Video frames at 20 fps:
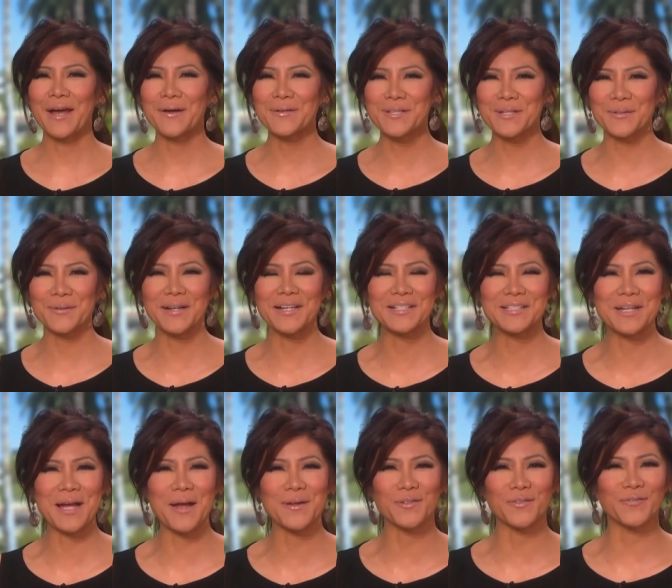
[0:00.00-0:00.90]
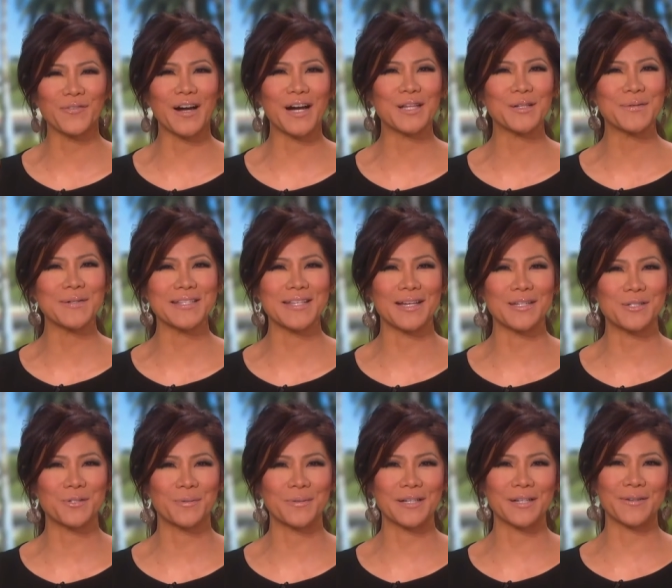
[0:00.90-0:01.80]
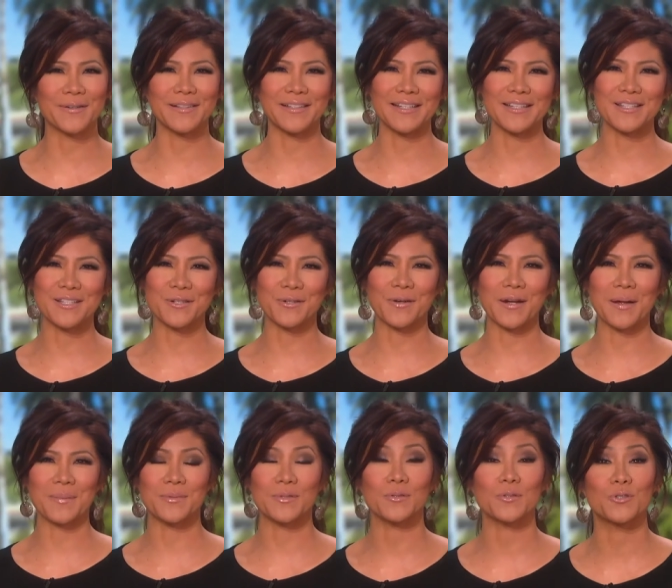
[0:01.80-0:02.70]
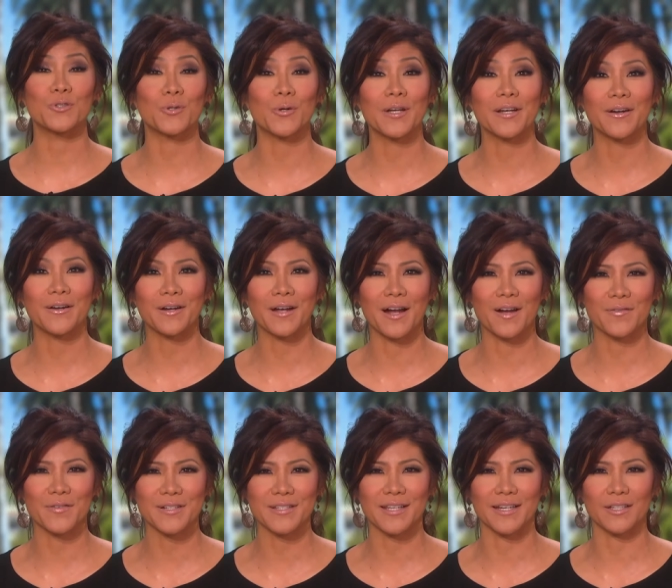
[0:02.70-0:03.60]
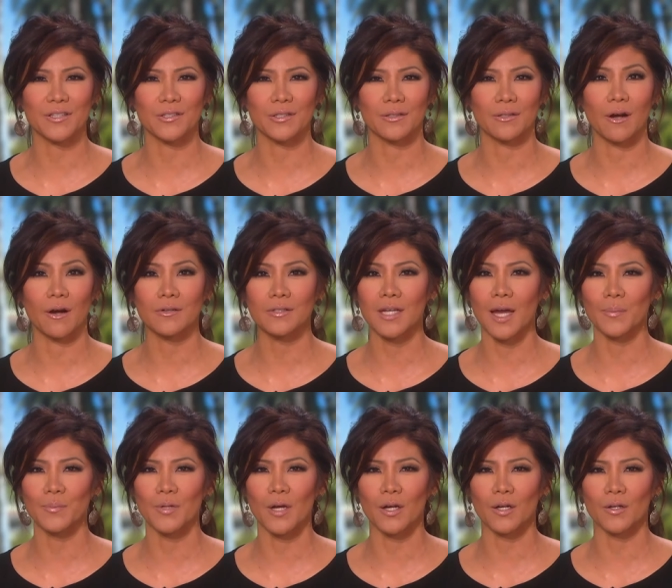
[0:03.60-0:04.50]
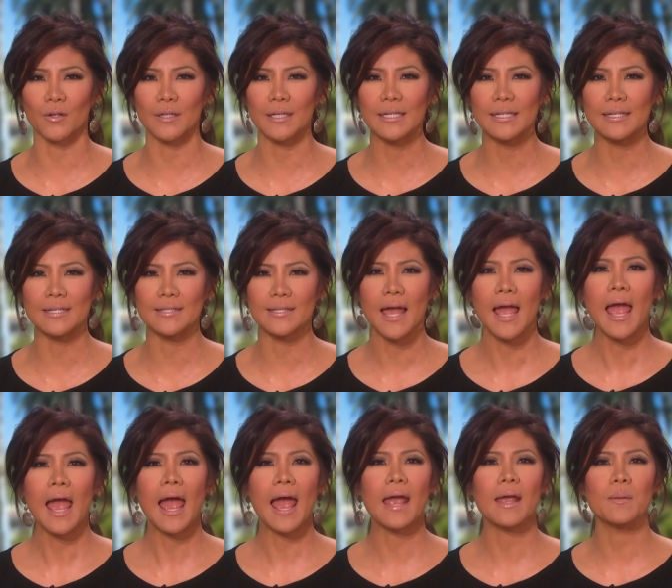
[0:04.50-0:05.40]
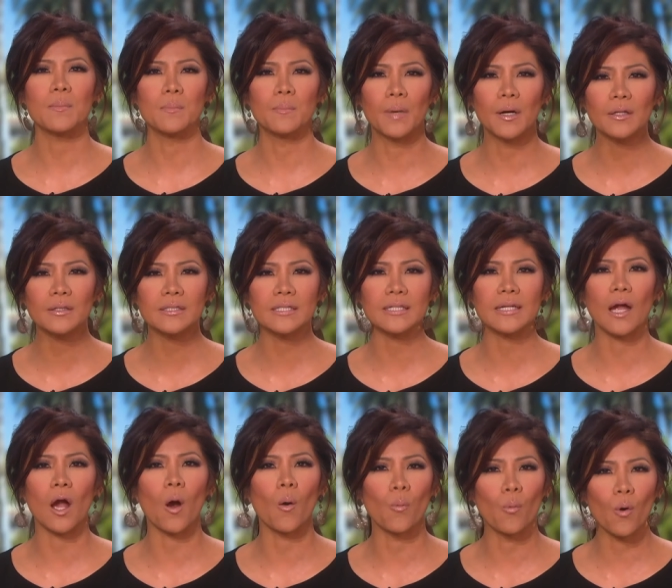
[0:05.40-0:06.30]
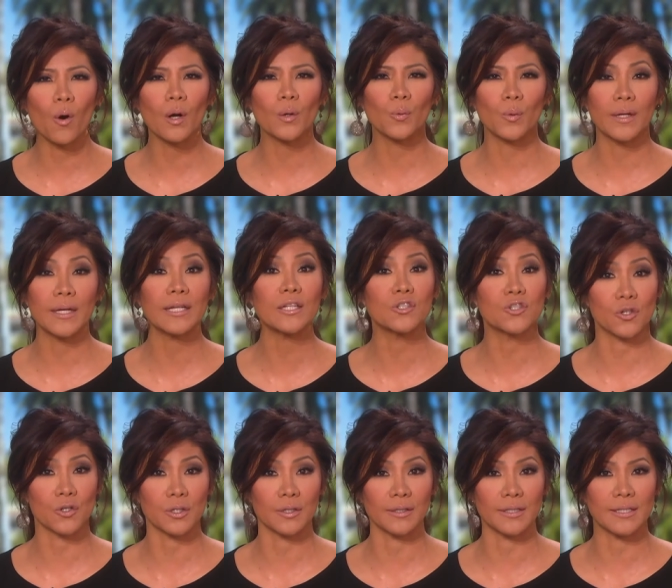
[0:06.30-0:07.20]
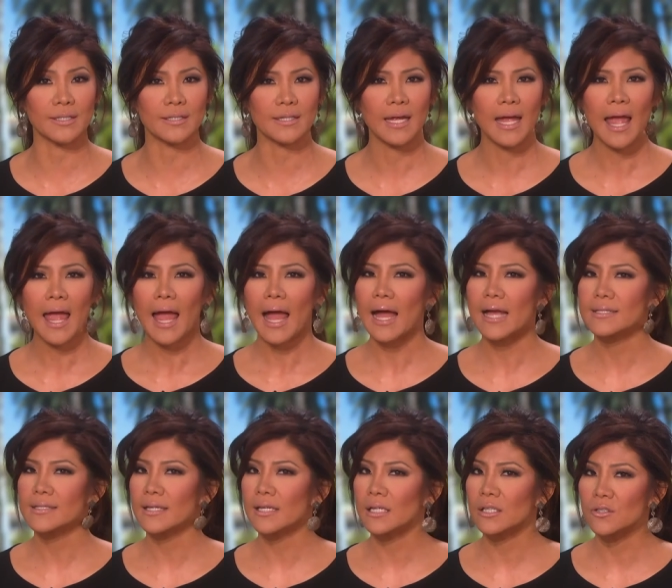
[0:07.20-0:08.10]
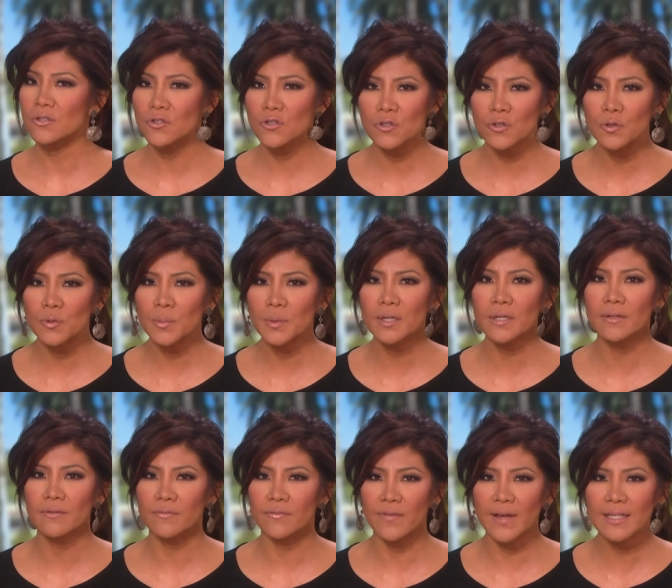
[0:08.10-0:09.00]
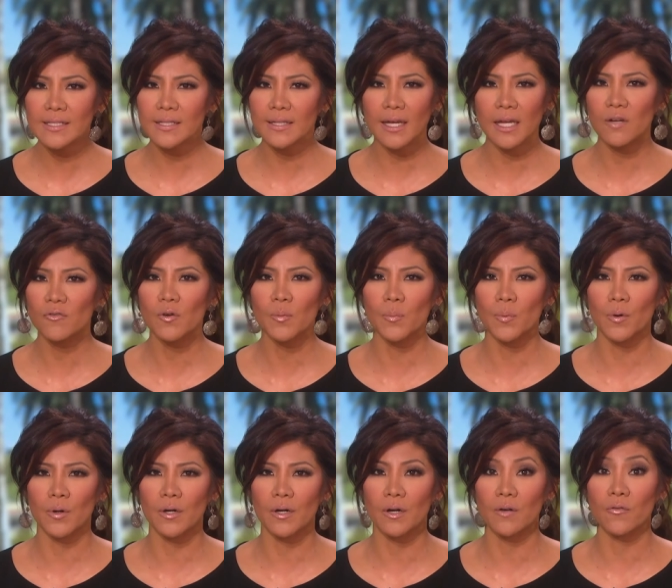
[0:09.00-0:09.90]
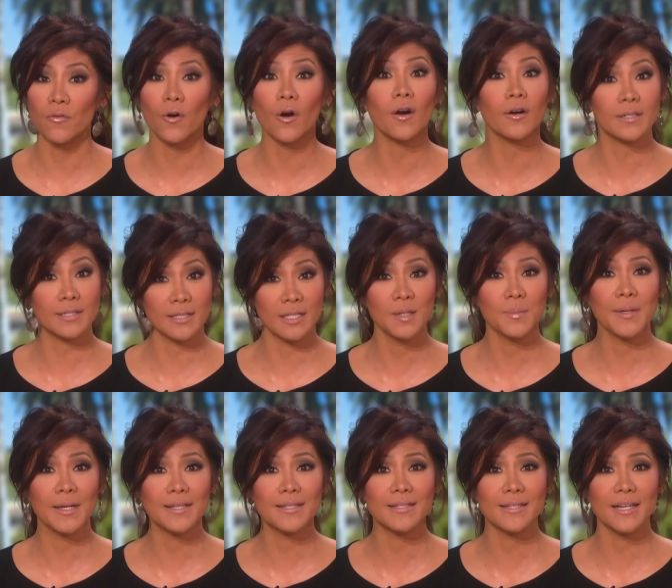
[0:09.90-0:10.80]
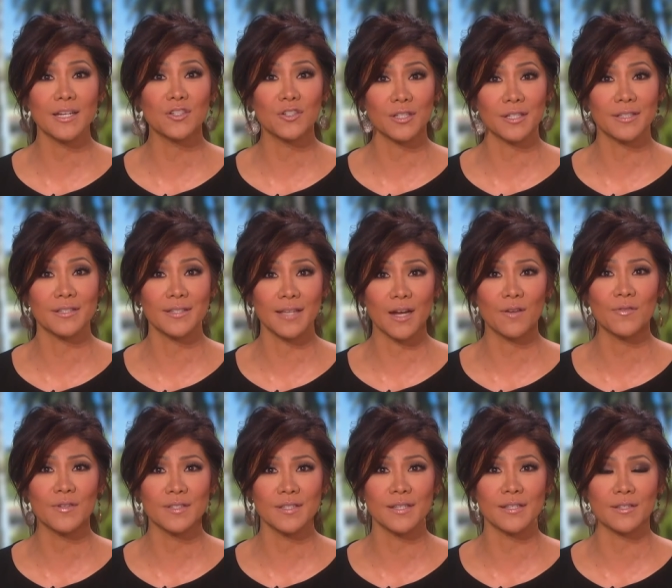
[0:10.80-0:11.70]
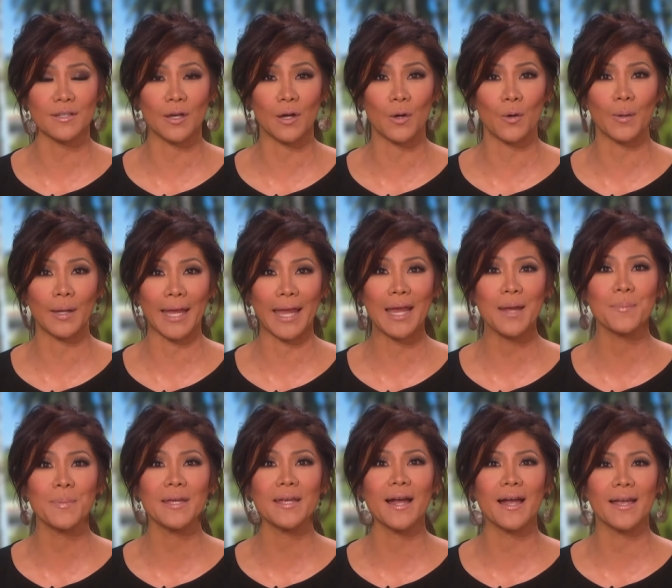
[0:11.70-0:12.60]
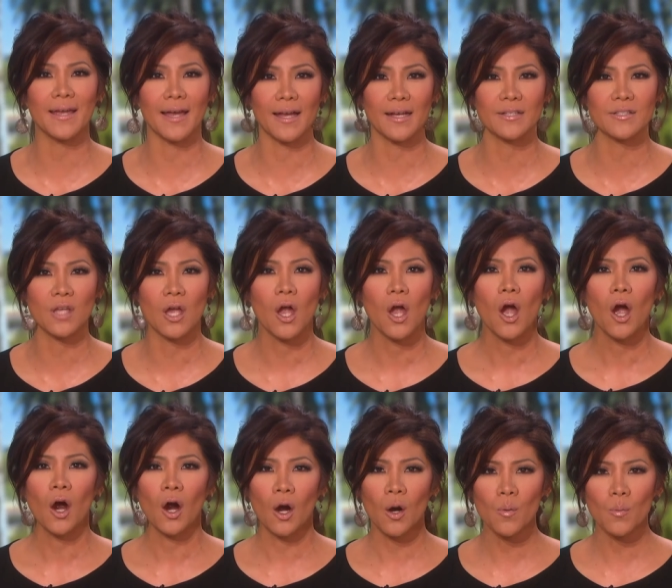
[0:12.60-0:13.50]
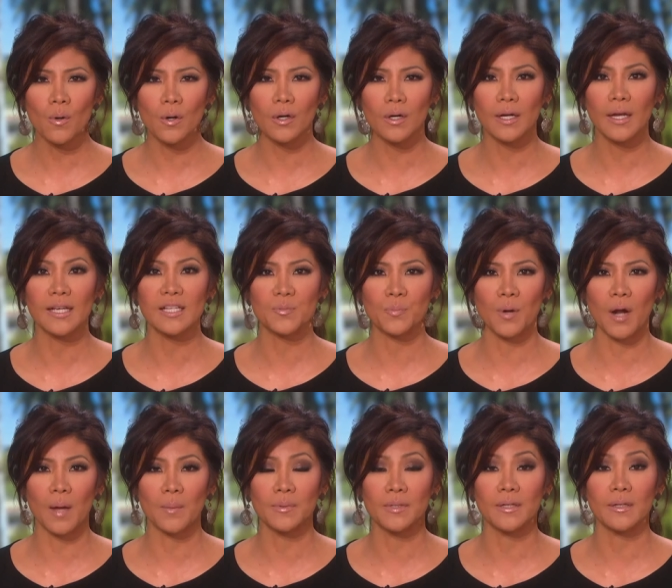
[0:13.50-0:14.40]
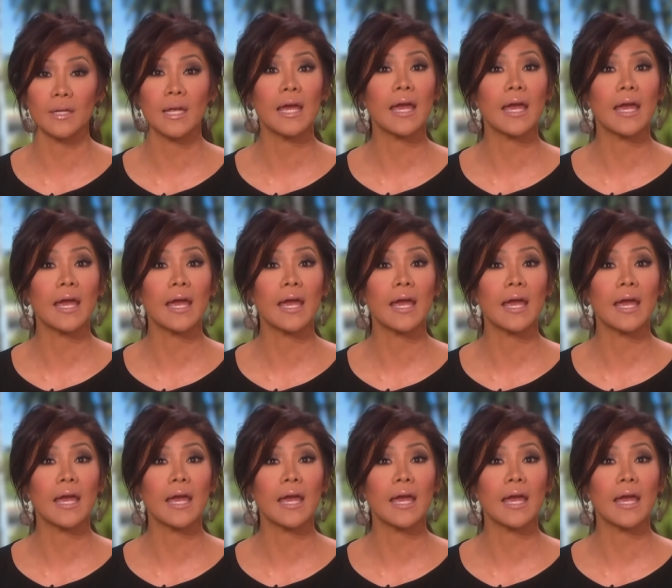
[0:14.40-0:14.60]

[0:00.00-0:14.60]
Now's a great time to follow us on Twitter and Instagram to join our conversation. Our top talker is a multi-award-winning journalist. As a consumer investigative reporter for our CBS station in San Francisco, KPIX, her work has prompted